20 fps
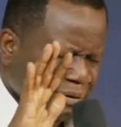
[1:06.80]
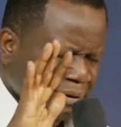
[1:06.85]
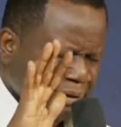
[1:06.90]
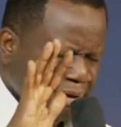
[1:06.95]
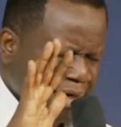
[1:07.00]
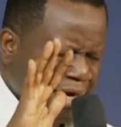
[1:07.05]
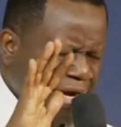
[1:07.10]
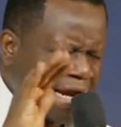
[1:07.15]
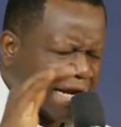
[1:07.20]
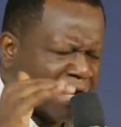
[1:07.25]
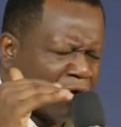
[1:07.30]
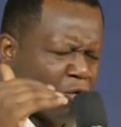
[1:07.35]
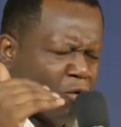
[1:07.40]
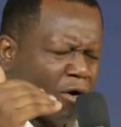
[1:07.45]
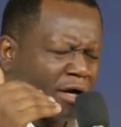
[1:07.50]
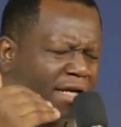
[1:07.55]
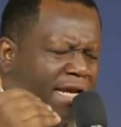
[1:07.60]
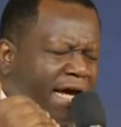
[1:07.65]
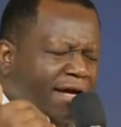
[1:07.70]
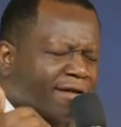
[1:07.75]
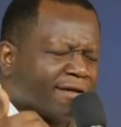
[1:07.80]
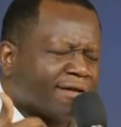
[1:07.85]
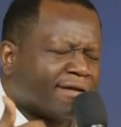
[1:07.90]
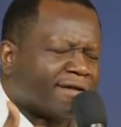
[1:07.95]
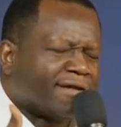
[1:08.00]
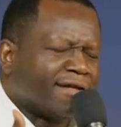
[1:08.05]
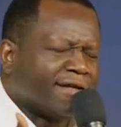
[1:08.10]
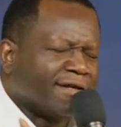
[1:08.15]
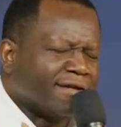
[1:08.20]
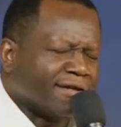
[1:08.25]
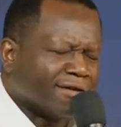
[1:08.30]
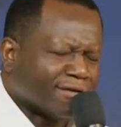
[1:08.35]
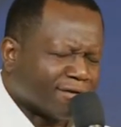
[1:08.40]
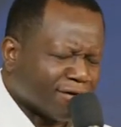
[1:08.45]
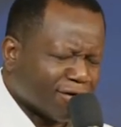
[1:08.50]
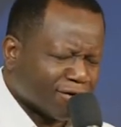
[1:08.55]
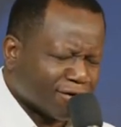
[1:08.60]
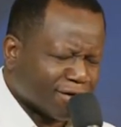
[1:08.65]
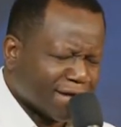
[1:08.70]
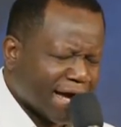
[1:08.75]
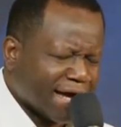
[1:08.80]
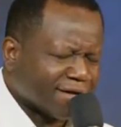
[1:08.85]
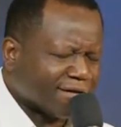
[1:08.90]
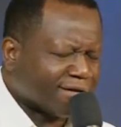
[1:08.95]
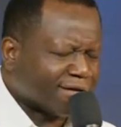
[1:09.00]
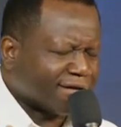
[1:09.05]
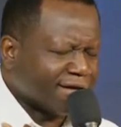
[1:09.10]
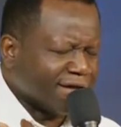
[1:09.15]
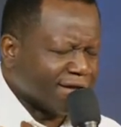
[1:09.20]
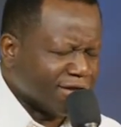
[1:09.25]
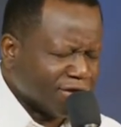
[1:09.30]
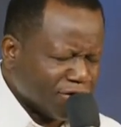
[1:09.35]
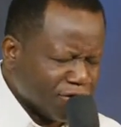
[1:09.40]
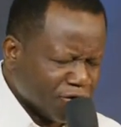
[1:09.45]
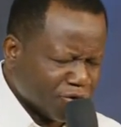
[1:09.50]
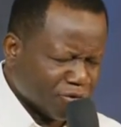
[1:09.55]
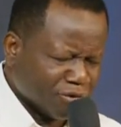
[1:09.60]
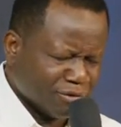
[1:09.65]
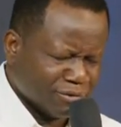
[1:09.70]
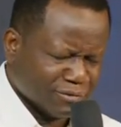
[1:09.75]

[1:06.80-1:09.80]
And anyone that sees us has seen you.